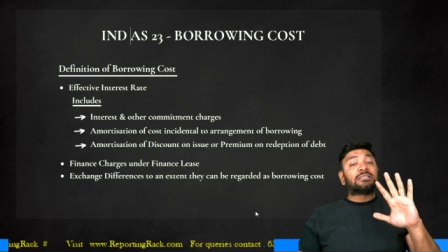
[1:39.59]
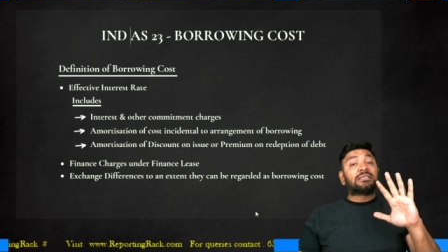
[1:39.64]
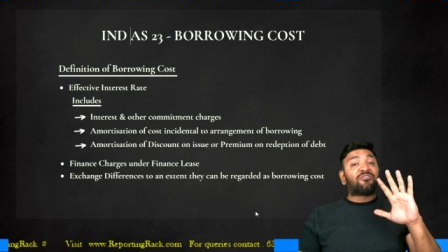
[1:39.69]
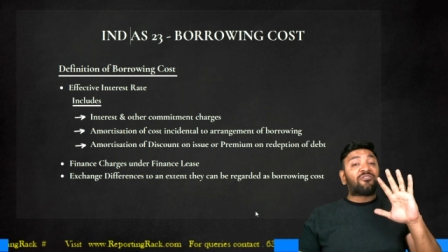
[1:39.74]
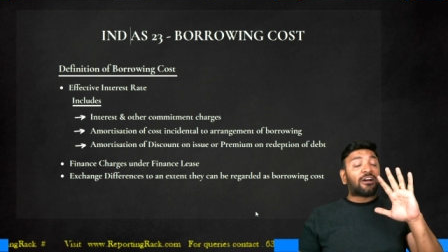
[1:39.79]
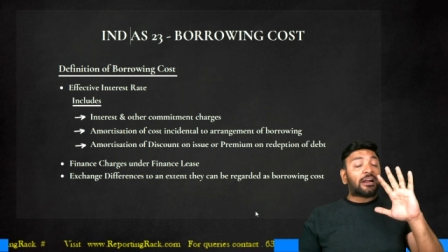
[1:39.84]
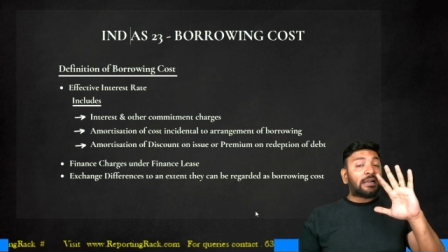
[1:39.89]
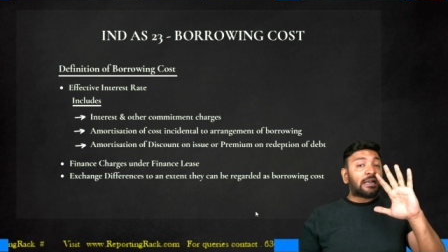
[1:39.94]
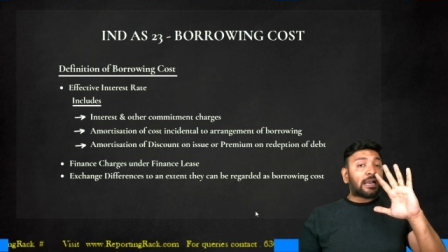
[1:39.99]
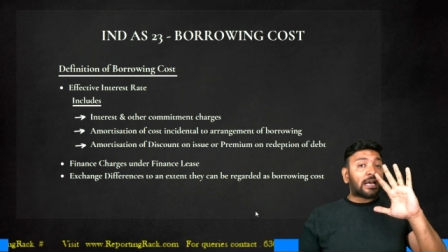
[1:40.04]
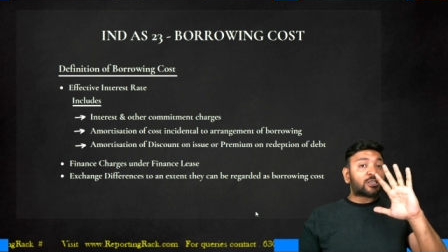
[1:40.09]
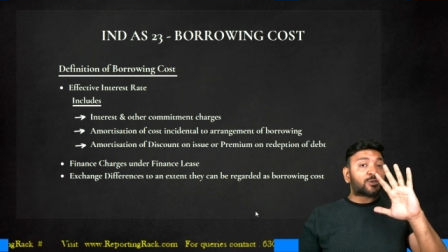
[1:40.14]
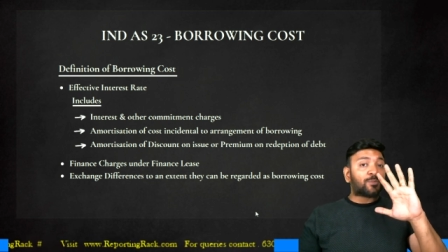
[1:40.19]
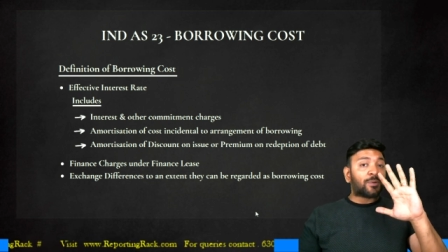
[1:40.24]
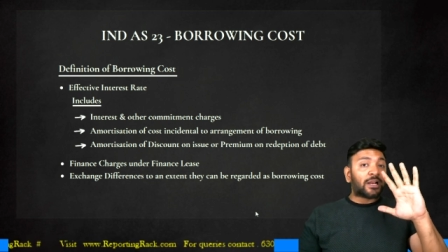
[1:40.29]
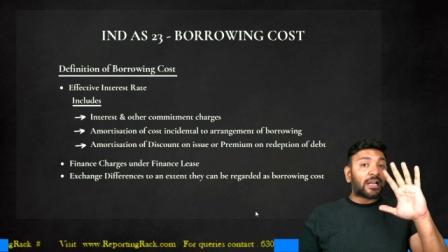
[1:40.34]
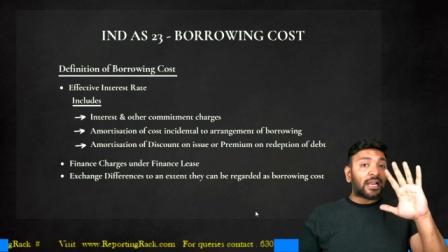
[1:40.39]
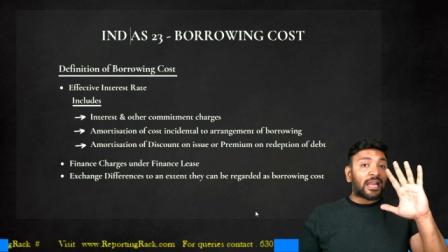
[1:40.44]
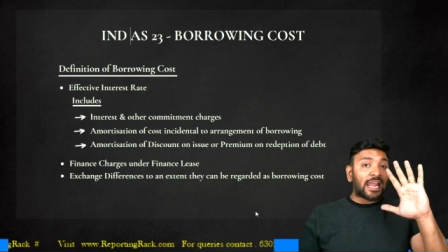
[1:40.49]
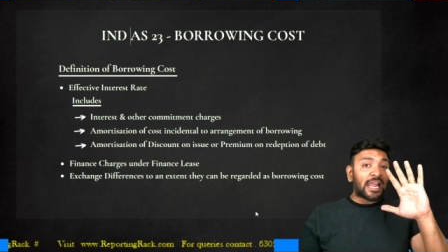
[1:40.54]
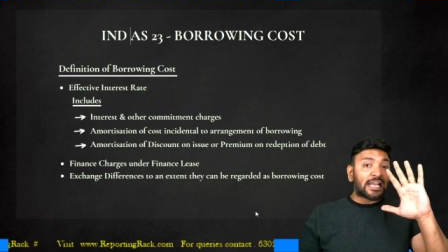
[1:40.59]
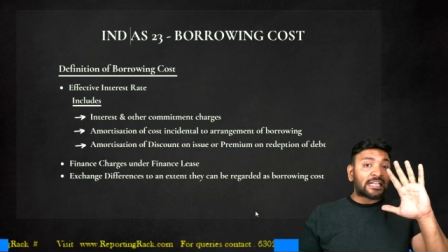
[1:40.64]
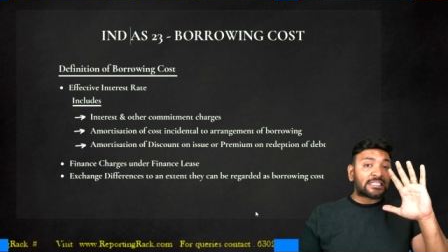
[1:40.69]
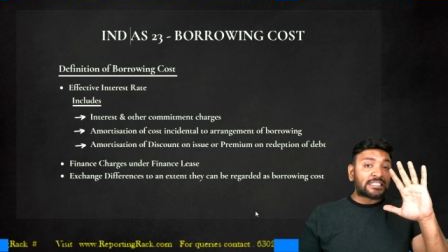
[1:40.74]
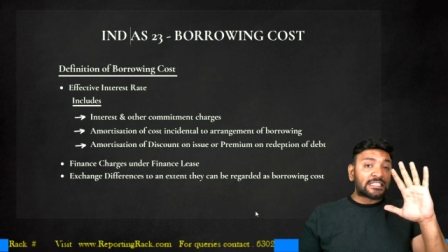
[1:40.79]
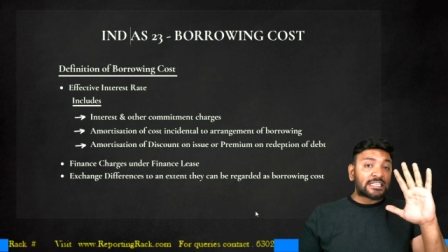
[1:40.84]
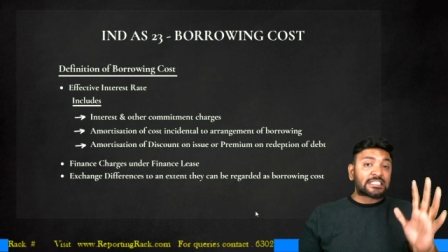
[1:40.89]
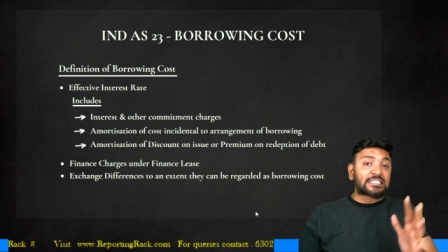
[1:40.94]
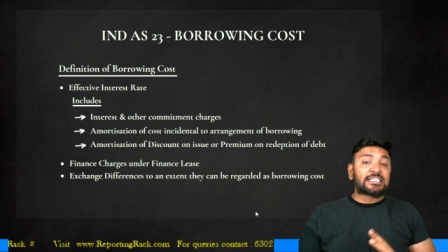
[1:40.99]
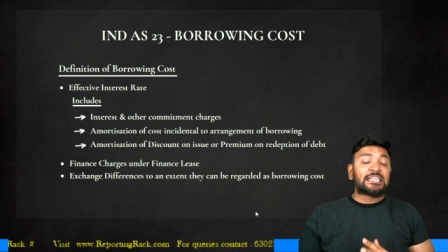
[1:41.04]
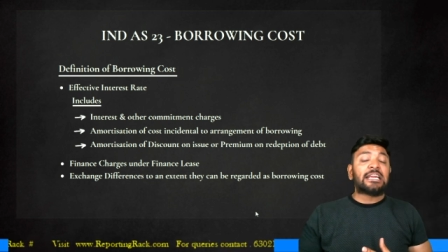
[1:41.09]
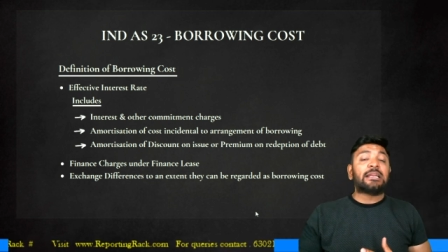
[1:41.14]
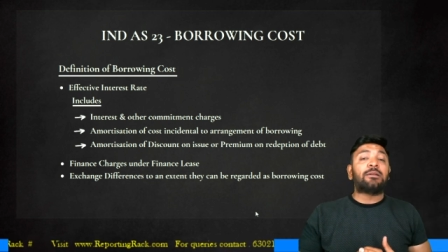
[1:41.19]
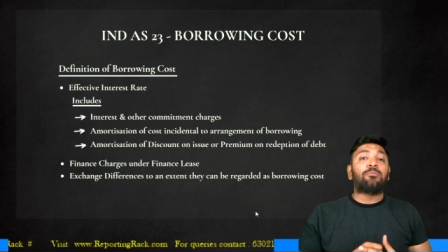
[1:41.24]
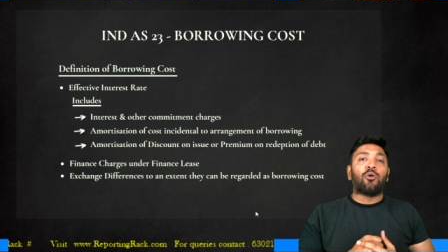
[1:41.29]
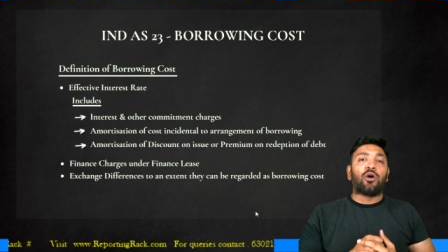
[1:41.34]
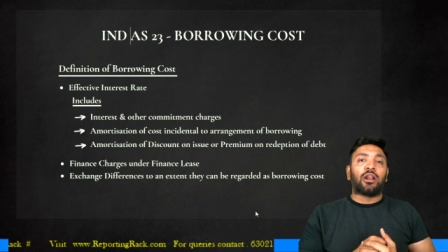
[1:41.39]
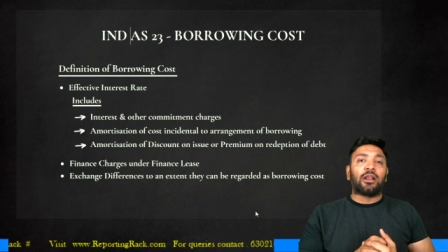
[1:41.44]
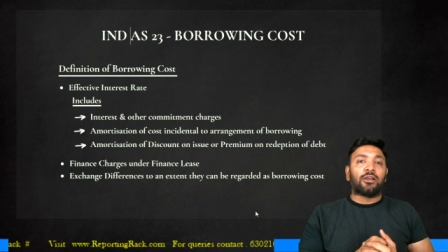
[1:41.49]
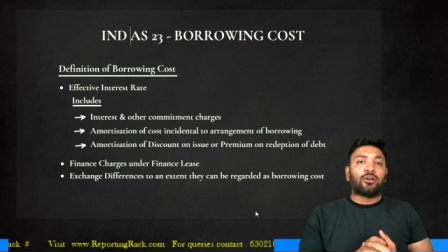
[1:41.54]
defined as per AS
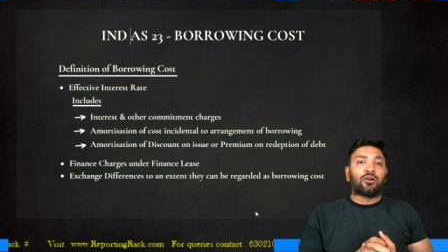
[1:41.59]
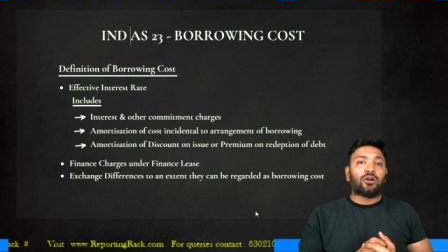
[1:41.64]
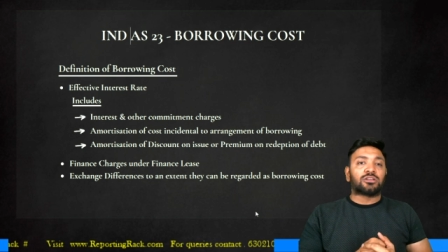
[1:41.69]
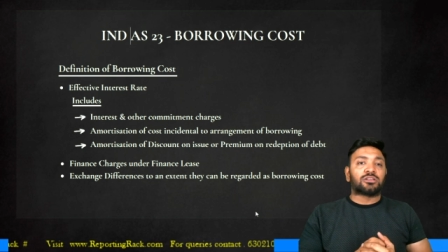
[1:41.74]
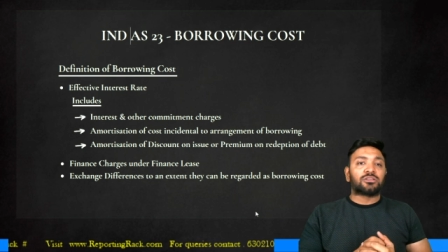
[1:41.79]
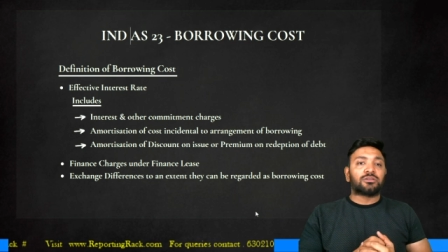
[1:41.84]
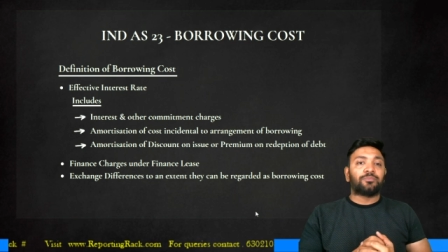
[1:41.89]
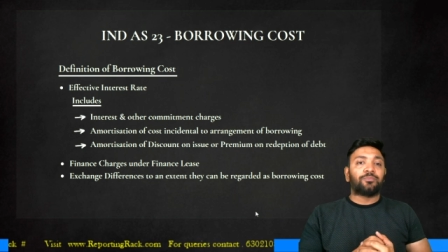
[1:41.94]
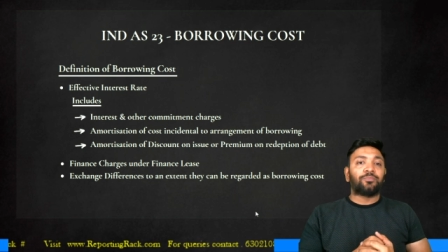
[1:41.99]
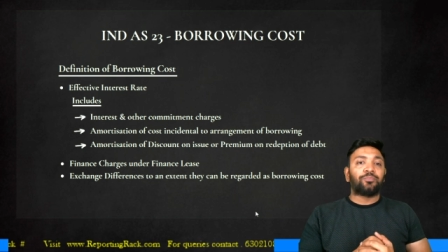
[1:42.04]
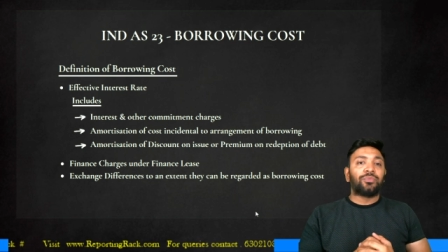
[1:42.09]
16 borrowing cost.